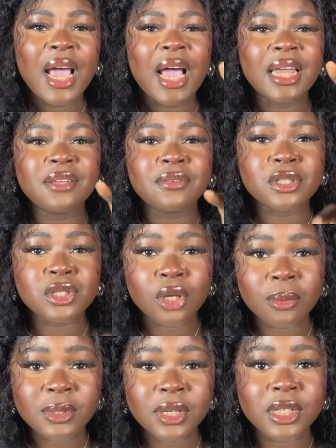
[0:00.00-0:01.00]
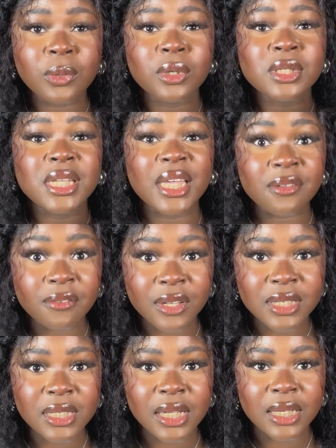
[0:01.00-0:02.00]
and if it's something they want to
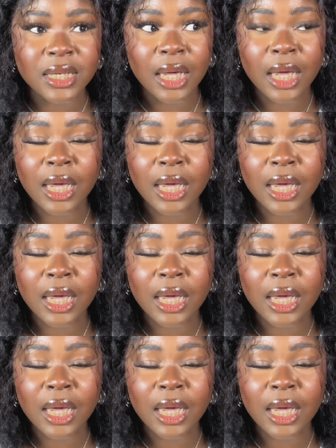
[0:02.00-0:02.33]
invest in.